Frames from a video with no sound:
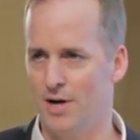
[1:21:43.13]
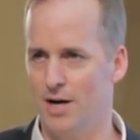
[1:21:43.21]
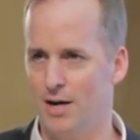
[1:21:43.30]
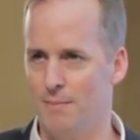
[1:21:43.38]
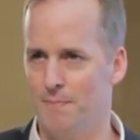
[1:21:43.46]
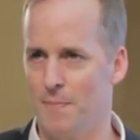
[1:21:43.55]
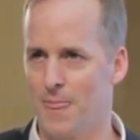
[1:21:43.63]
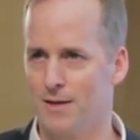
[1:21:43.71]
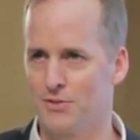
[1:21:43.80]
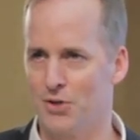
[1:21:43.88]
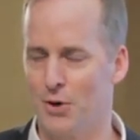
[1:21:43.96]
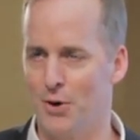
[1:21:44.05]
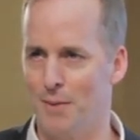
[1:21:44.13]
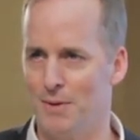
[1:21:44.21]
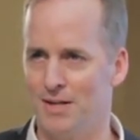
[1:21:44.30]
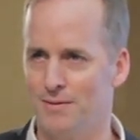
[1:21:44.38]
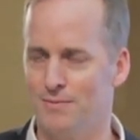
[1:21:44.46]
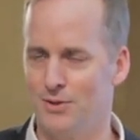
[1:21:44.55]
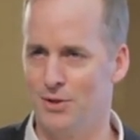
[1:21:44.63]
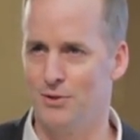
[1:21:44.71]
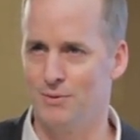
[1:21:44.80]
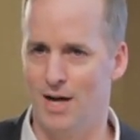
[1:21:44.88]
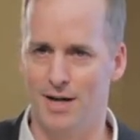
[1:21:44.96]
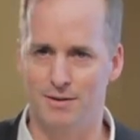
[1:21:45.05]
Um, so, I mean, you know,
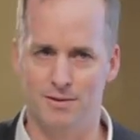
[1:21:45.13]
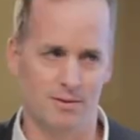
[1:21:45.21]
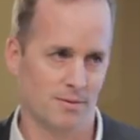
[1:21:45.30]
not,